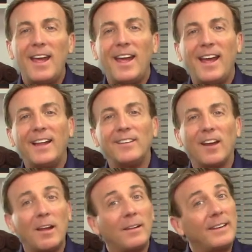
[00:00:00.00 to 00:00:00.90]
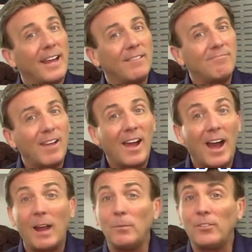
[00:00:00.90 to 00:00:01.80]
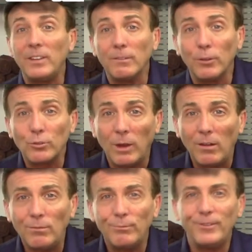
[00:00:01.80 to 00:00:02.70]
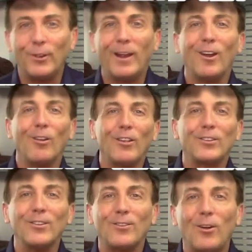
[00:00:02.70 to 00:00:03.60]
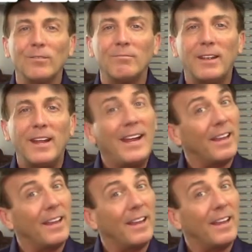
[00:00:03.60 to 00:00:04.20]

And again, I'm Steve Luttrell, your hair loss consultant,